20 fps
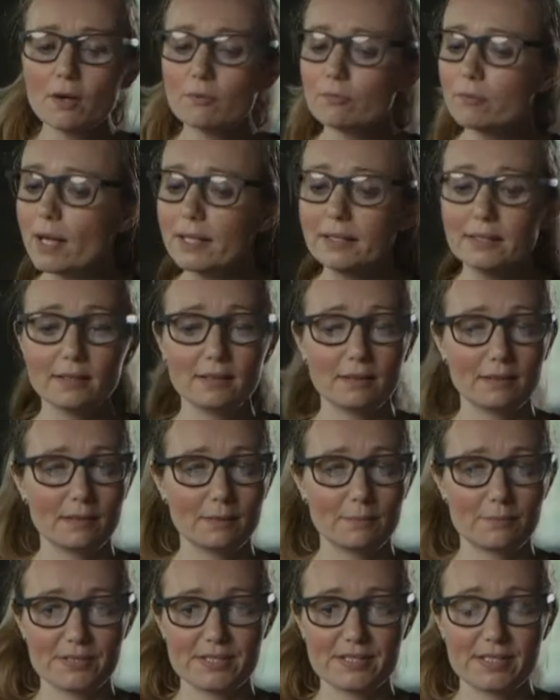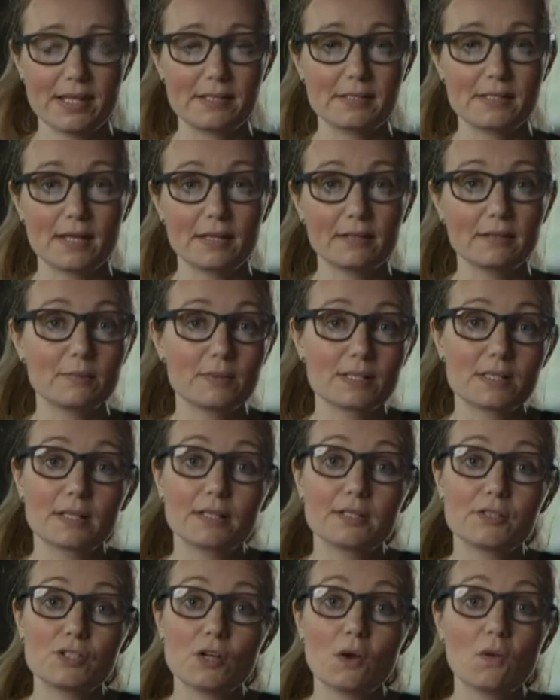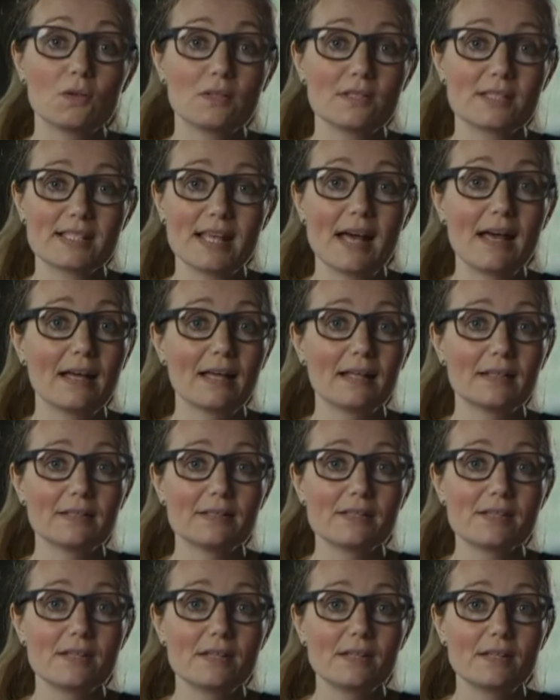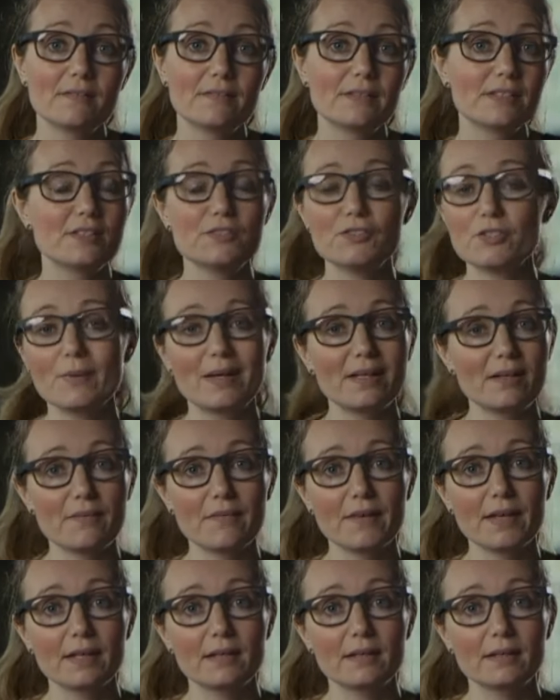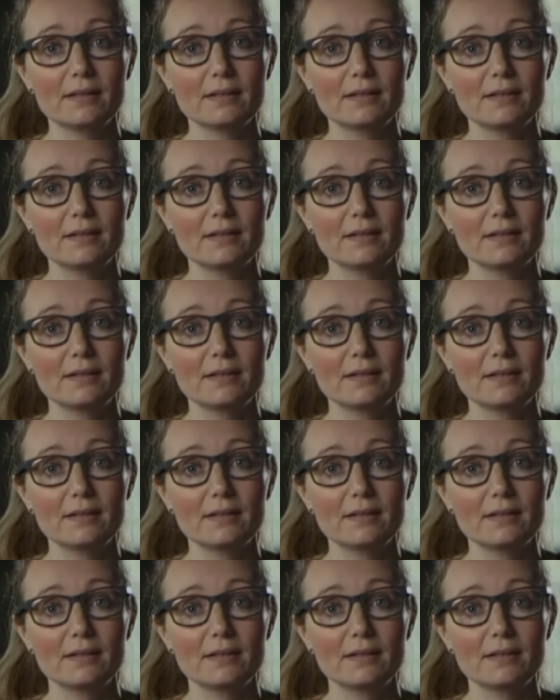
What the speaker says: a regular prosthetic that was like a doll's hand that didn't do anything.